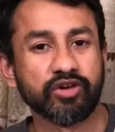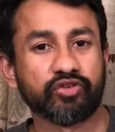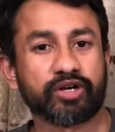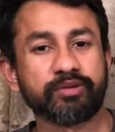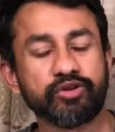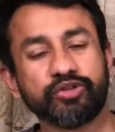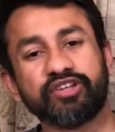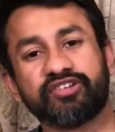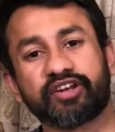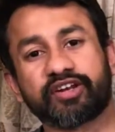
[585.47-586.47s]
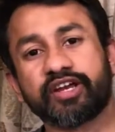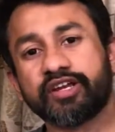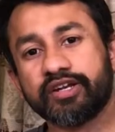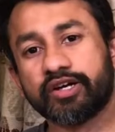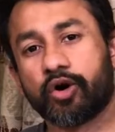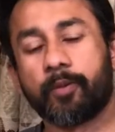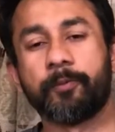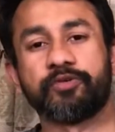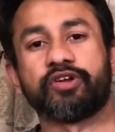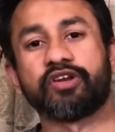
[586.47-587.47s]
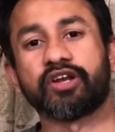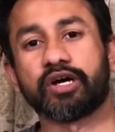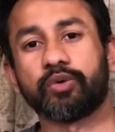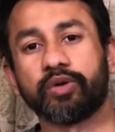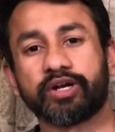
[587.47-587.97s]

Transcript: So coming to the second option now,